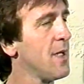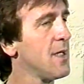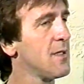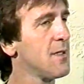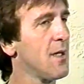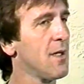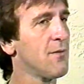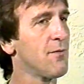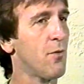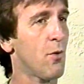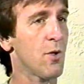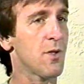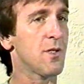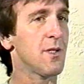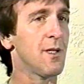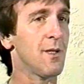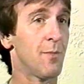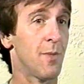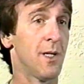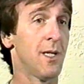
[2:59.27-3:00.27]
But
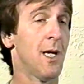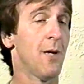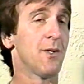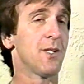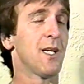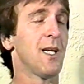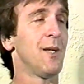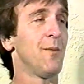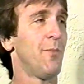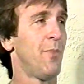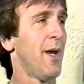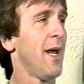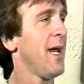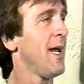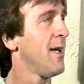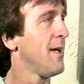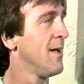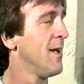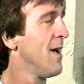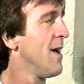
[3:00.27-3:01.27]
unfortunately, the money I was getting
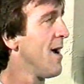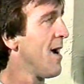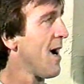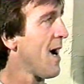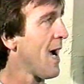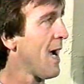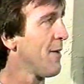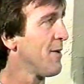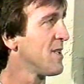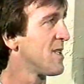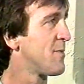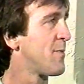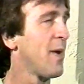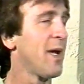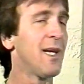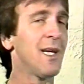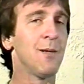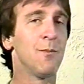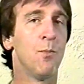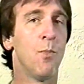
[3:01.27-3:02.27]
paid, I was
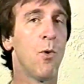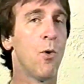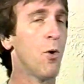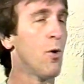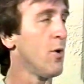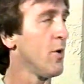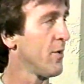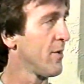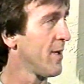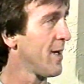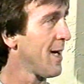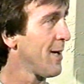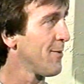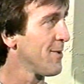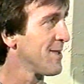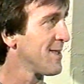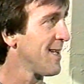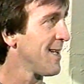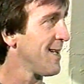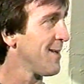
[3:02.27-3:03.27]
spending more than I
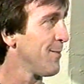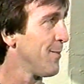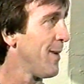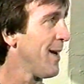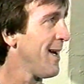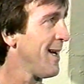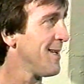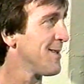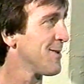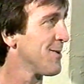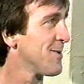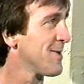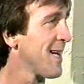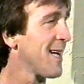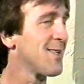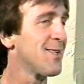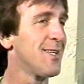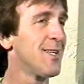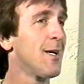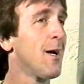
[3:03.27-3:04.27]
was getting paid, so it was
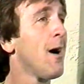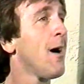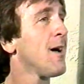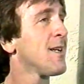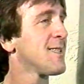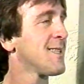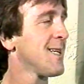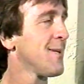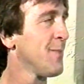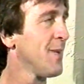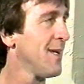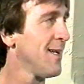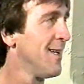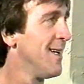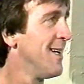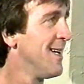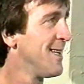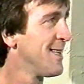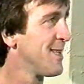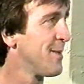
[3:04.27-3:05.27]
actually costing me
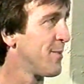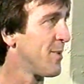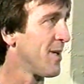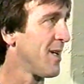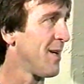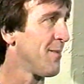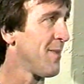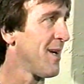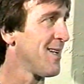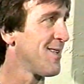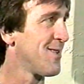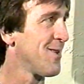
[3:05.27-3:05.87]
to put on